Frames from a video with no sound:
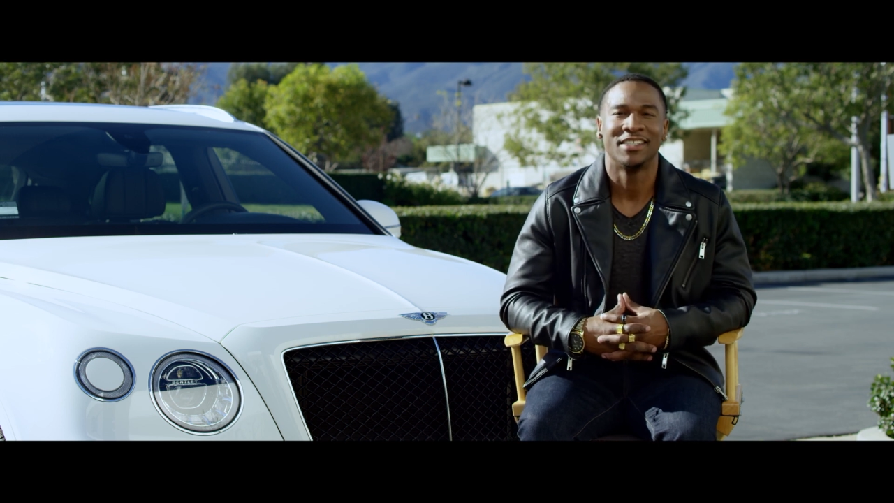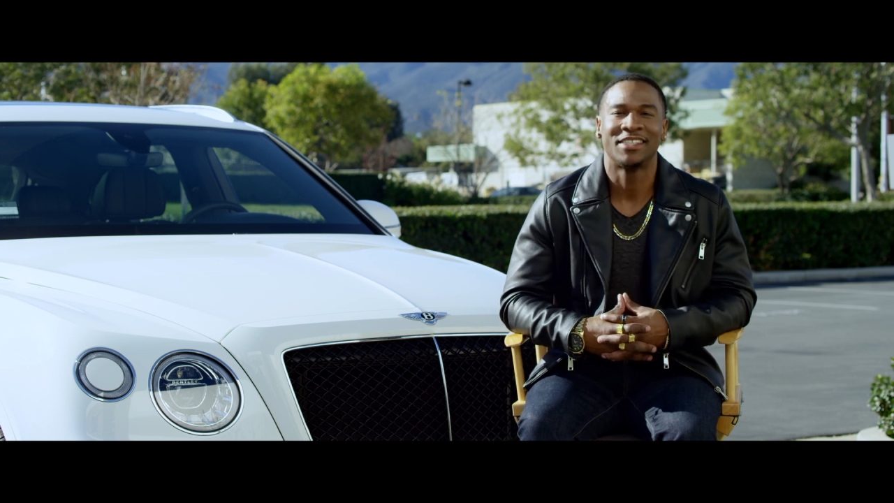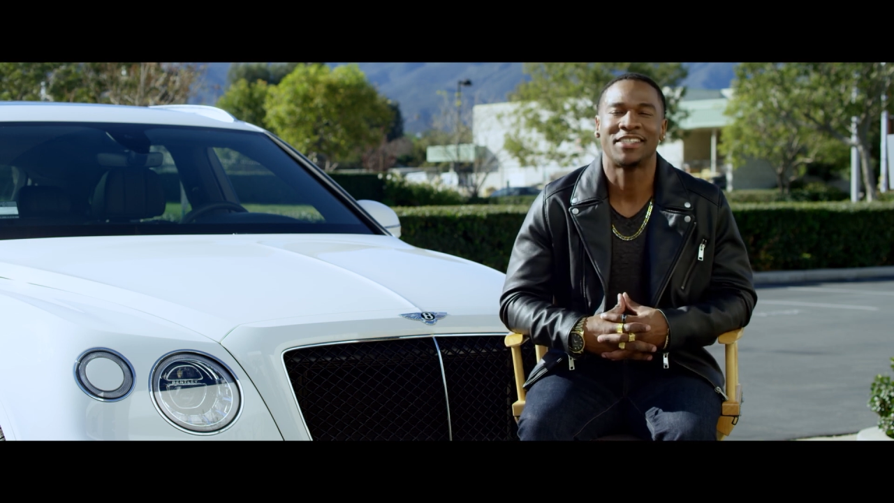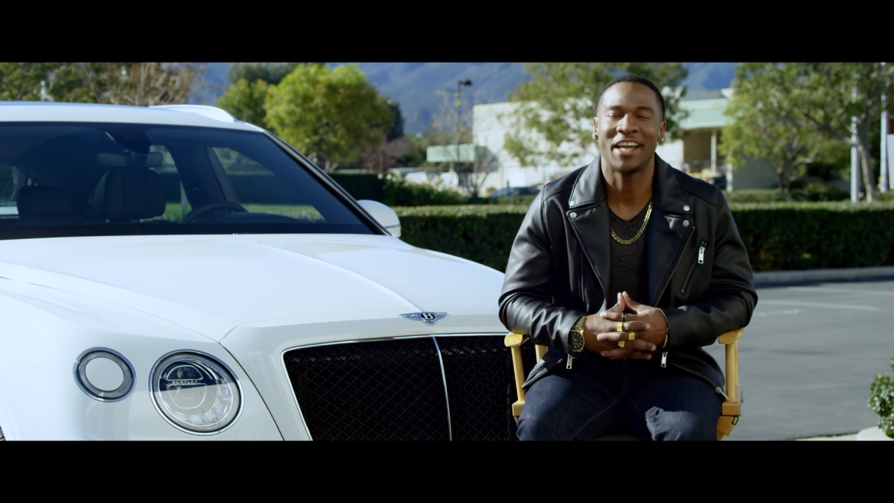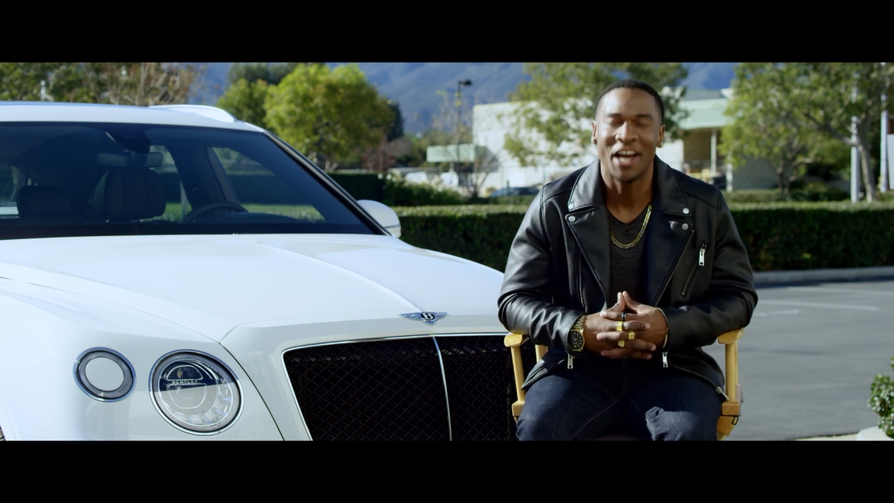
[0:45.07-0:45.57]

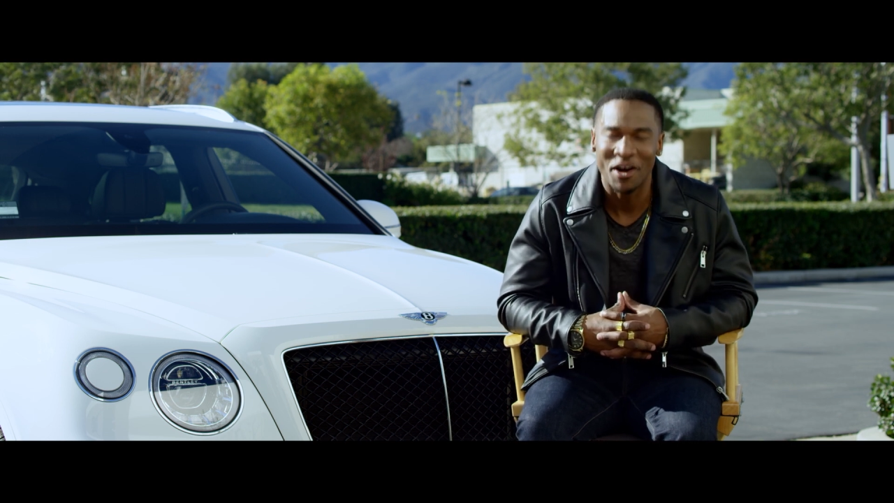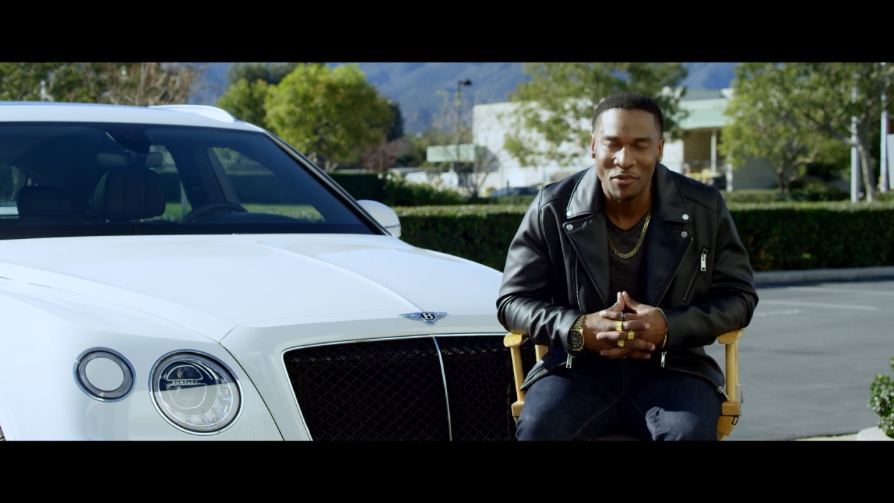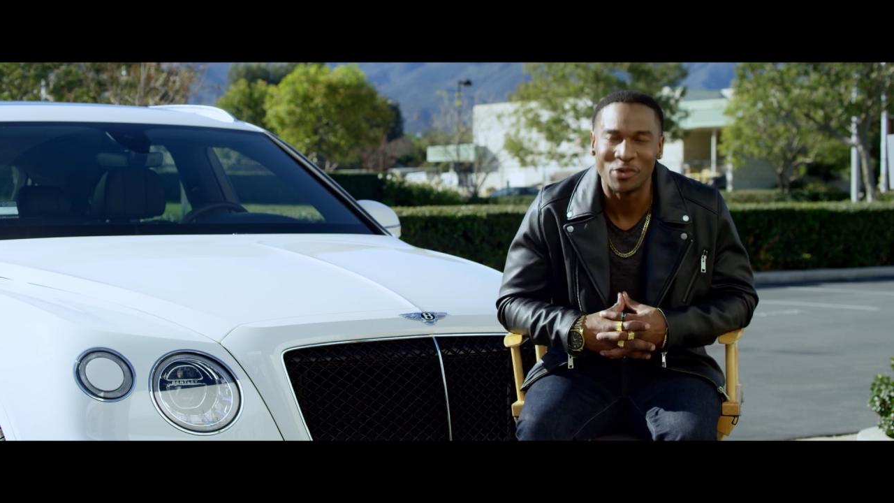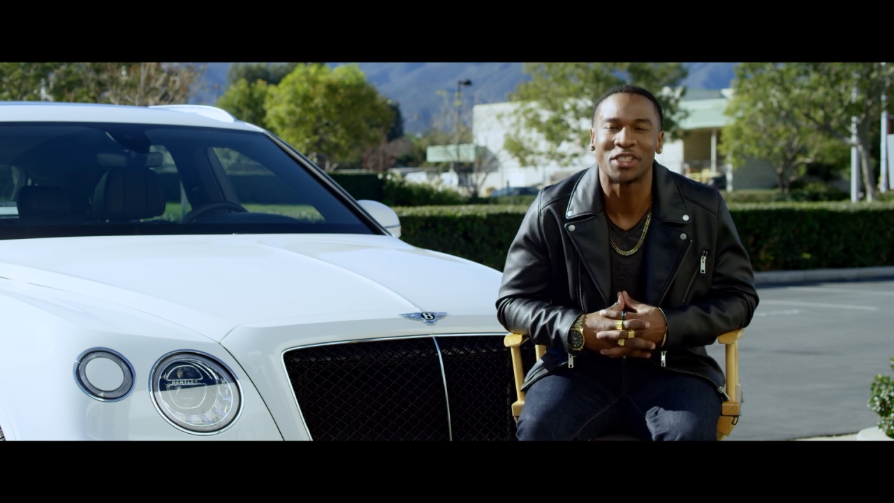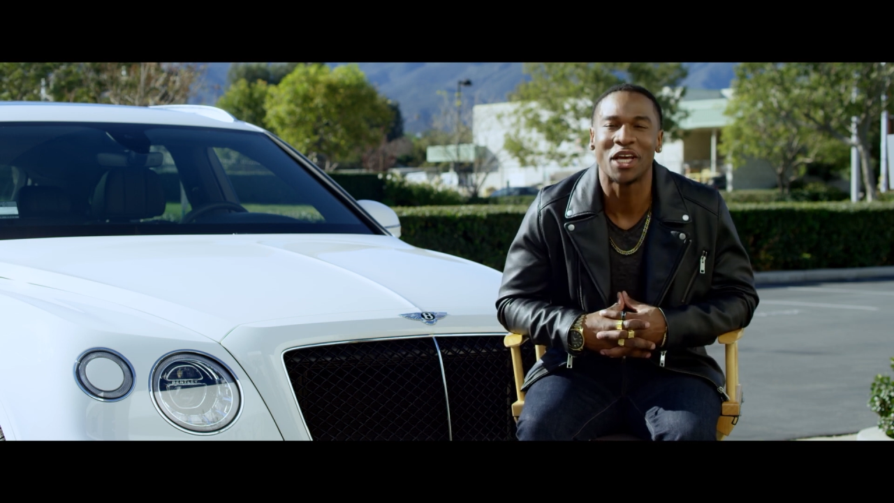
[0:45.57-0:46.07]
Stay
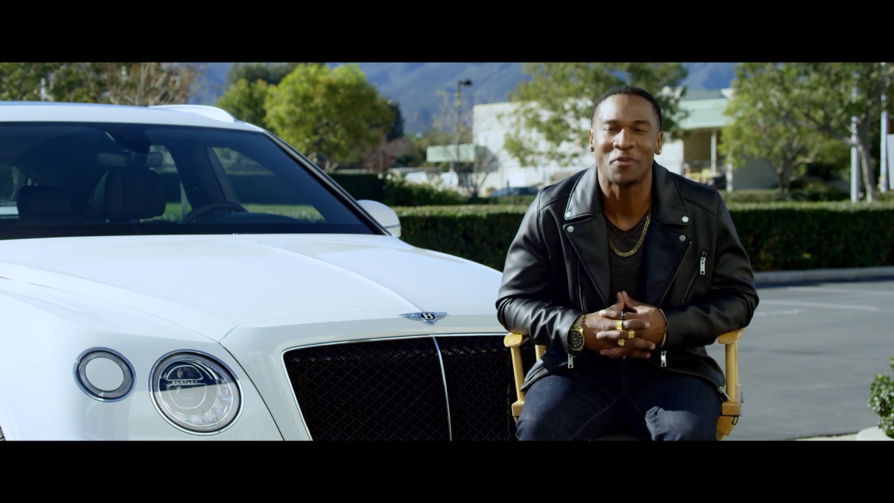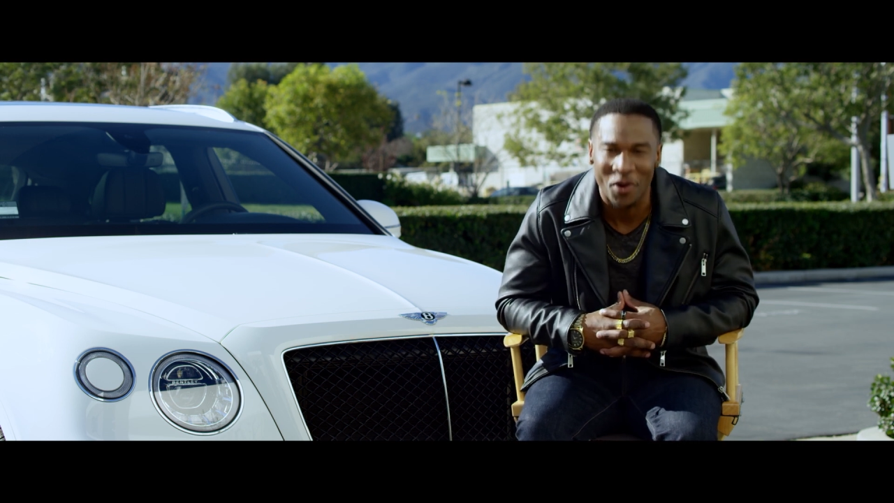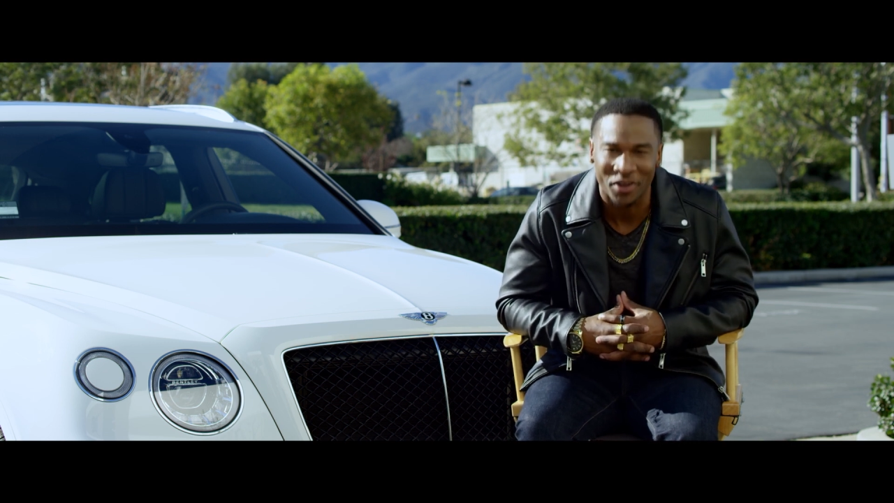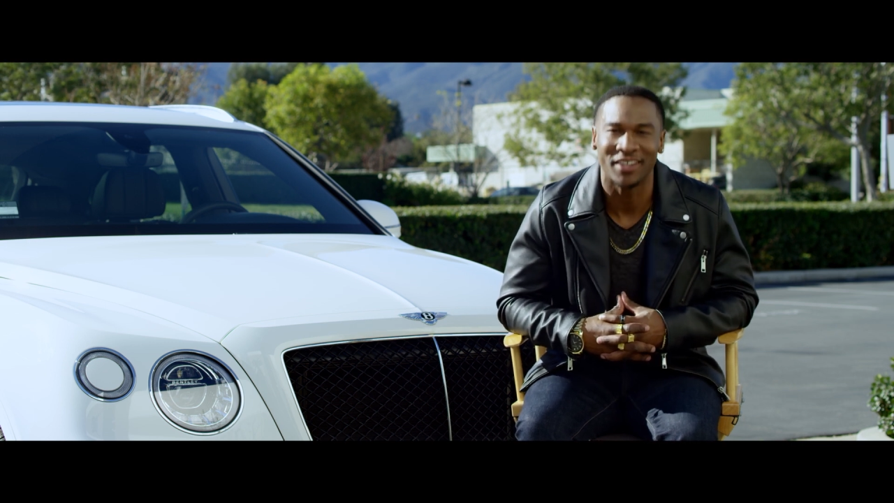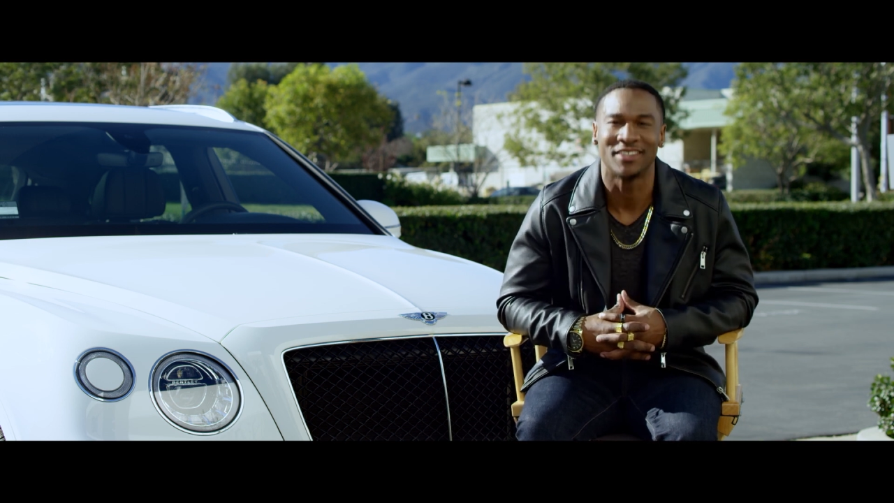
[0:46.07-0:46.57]
humble, stay
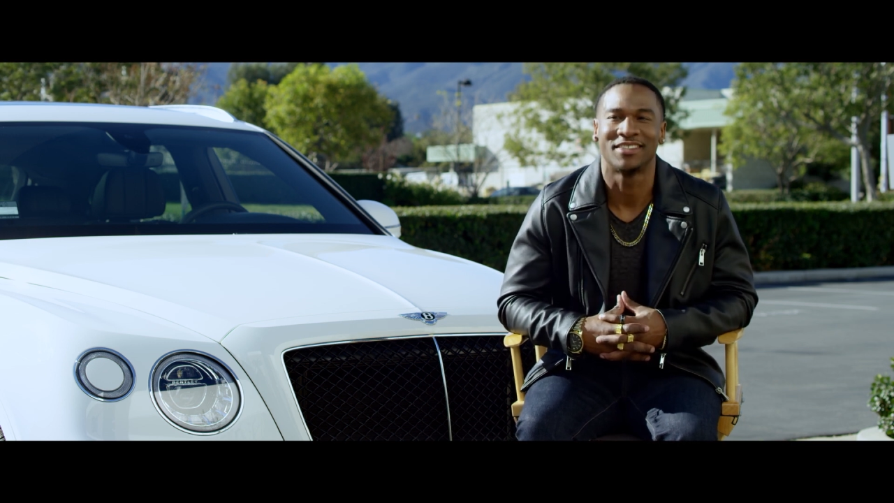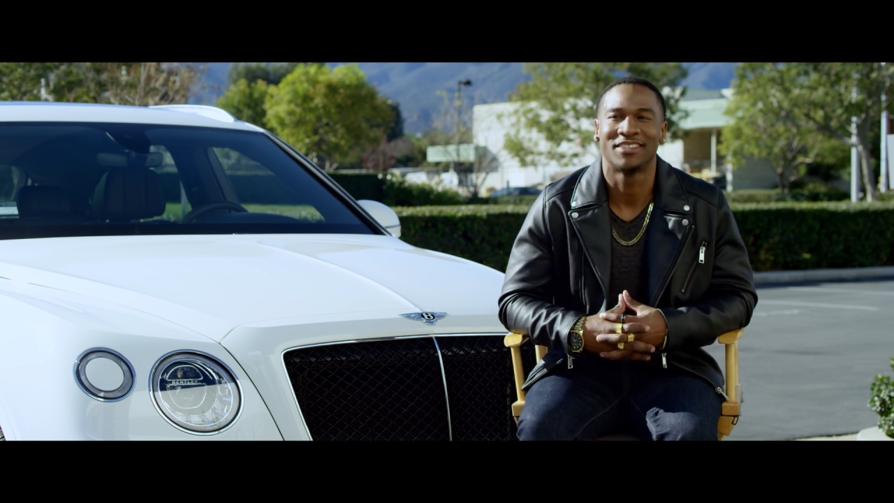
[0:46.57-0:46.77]
working.